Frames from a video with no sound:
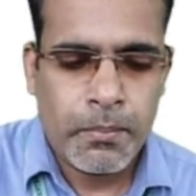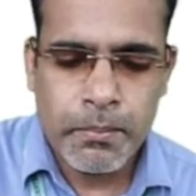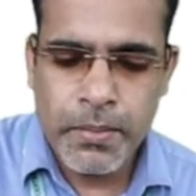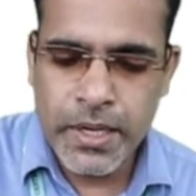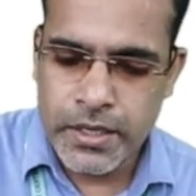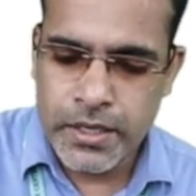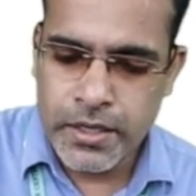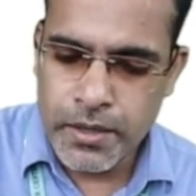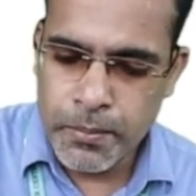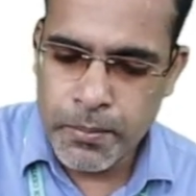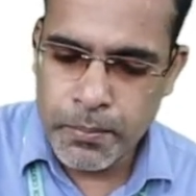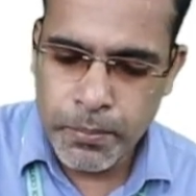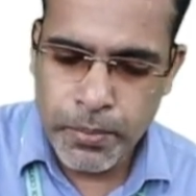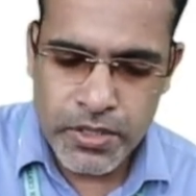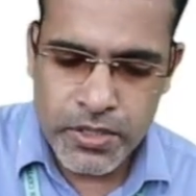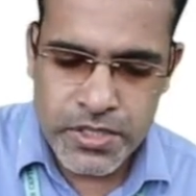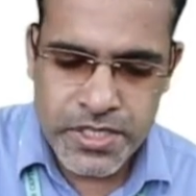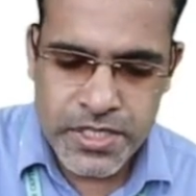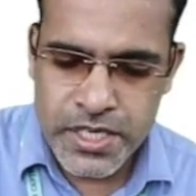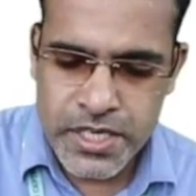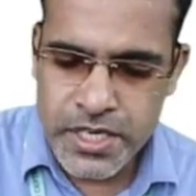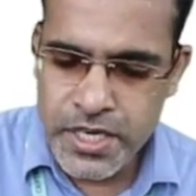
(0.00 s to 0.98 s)
But
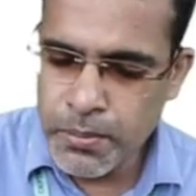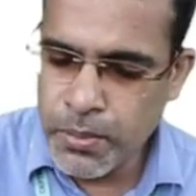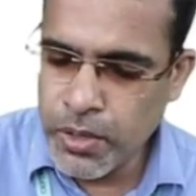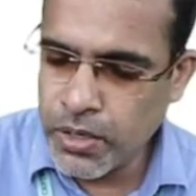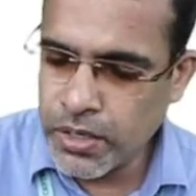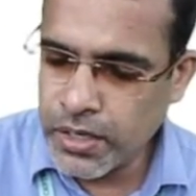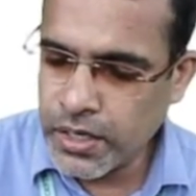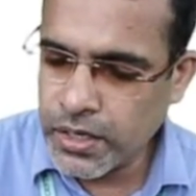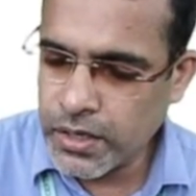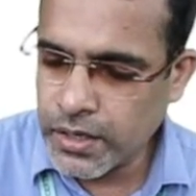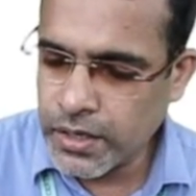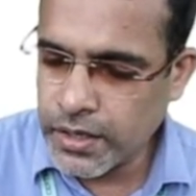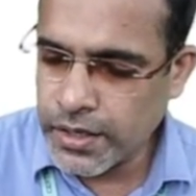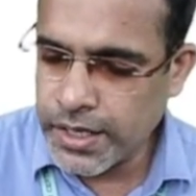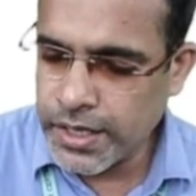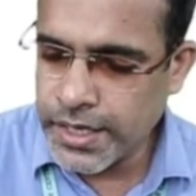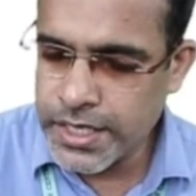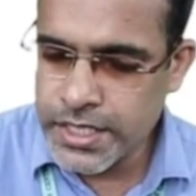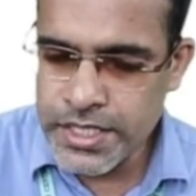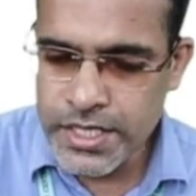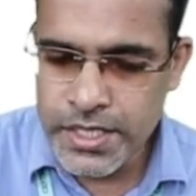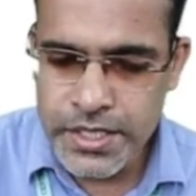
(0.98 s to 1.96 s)
posterior border
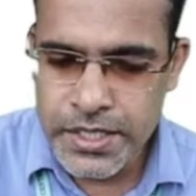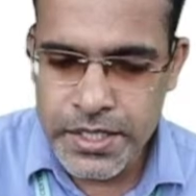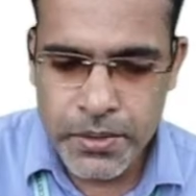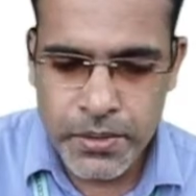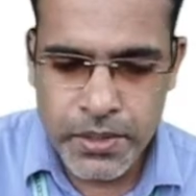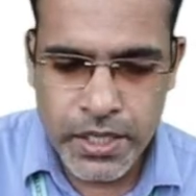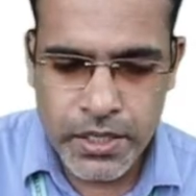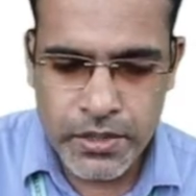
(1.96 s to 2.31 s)
relation you